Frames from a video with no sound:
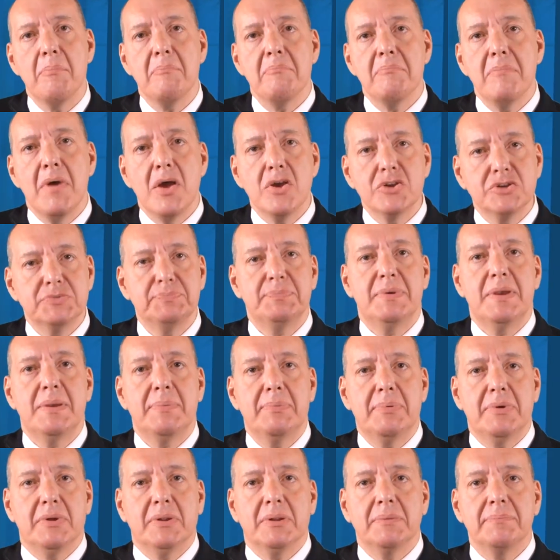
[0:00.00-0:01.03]
Most
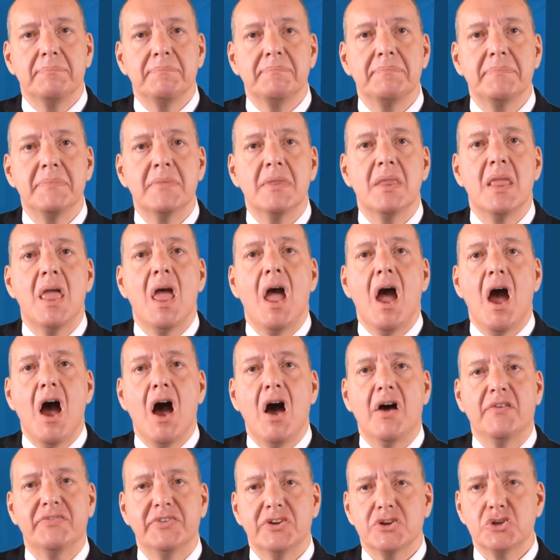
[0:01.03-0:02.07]
people,
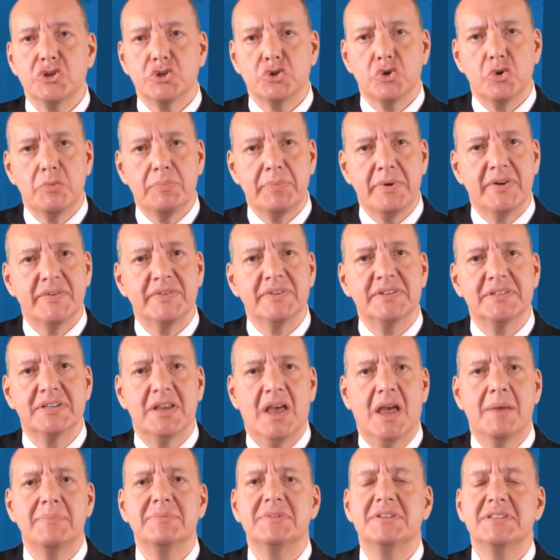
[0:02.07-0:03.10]
after a short period of
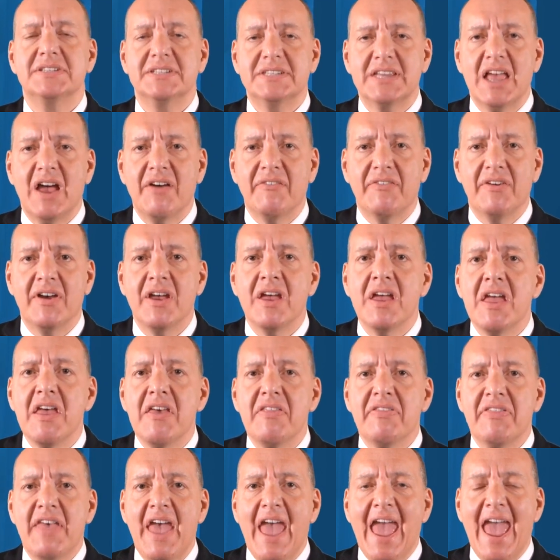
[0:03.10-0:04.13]
time, discover
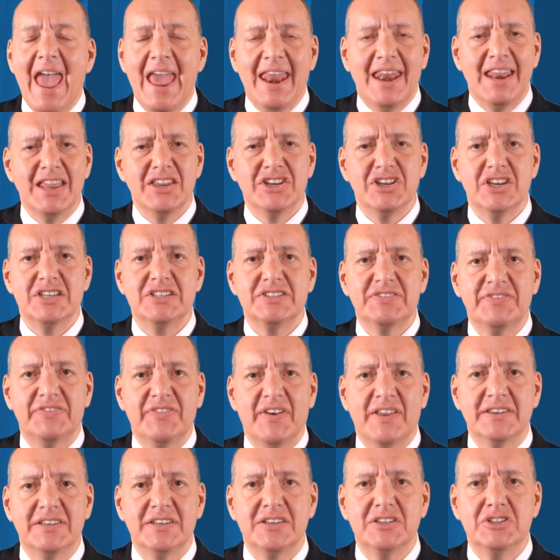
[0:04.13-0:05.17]
that NHS
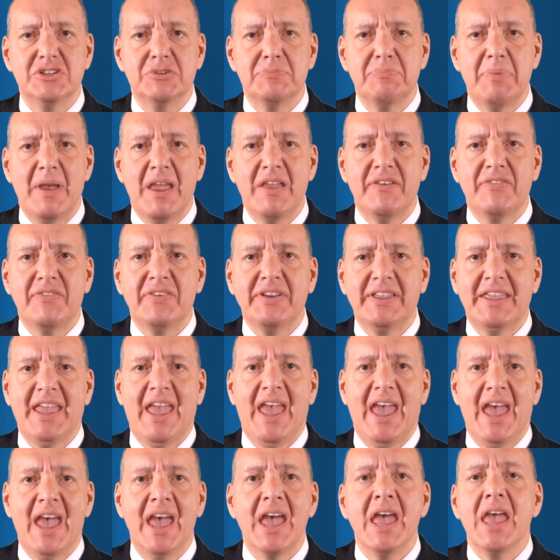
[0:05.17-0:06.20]
funding to pay for
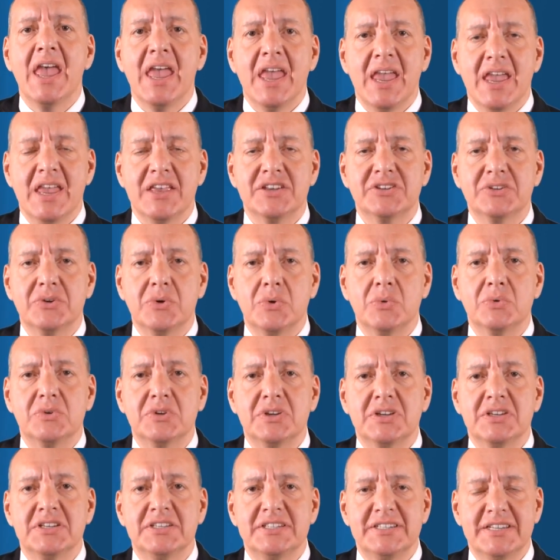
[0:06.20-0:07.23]
care is called
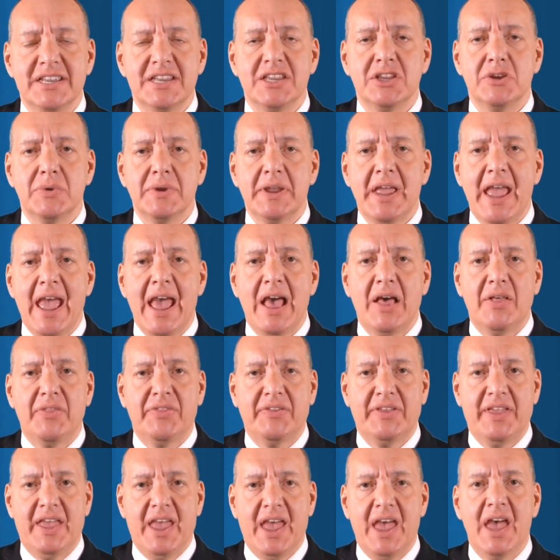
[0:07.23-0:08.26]
Continuing
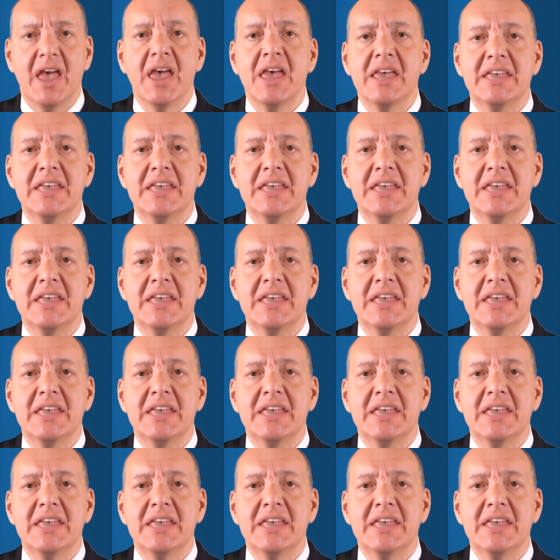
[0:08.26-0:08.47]
Healthcare,